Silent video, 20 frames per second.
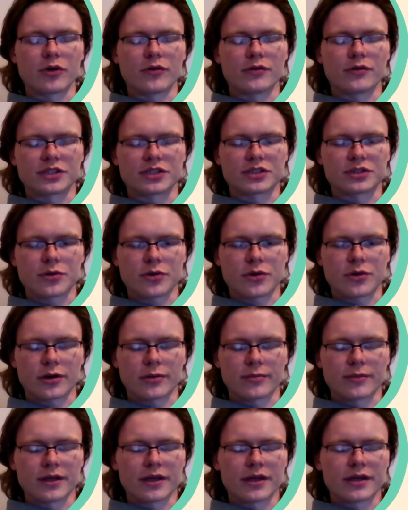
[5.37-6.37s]
movie
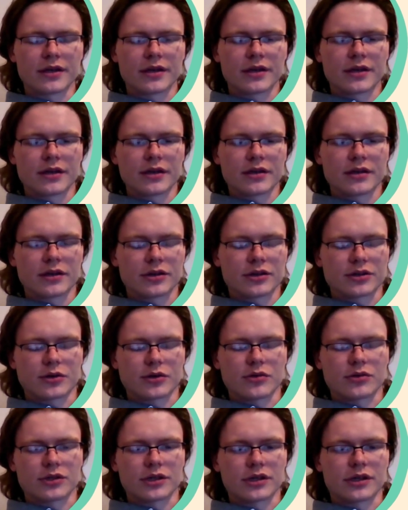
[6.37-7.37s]
store. There are
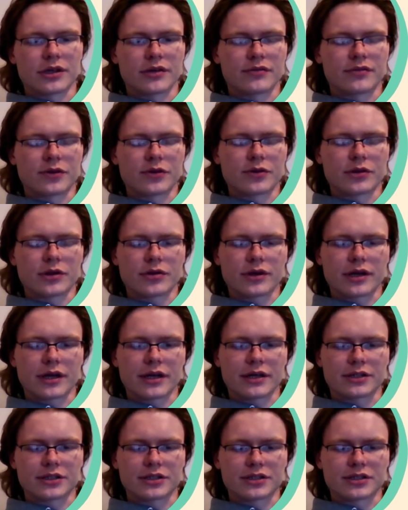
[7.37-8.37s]
only a few
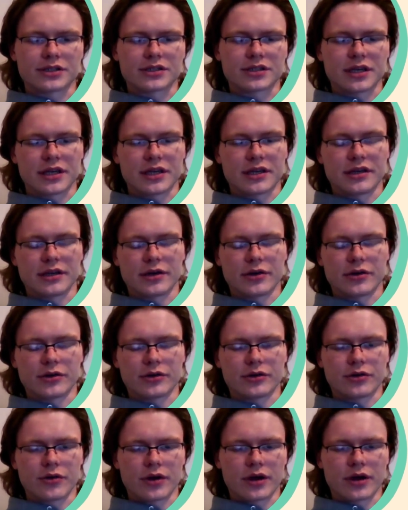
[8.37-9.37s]
locations in
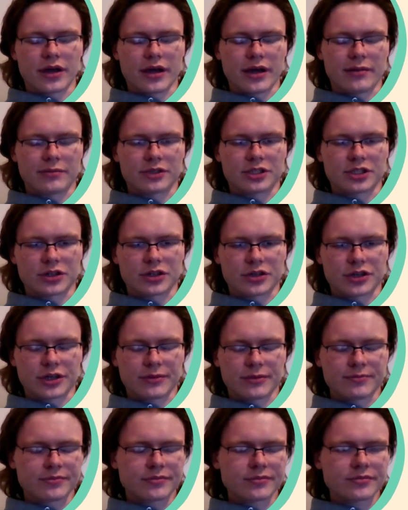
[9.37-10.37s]
Illinois and Missouri.